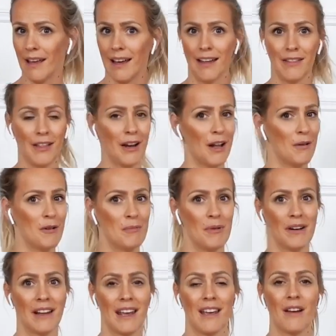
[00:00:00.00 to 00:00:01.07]
and the lower
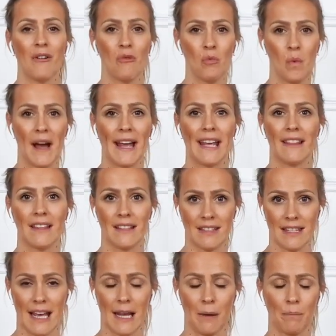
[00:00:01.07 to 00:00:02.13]
body weigh the
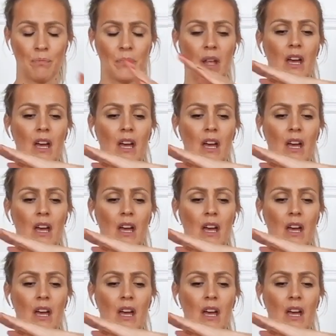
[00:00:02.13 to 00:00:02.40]
same.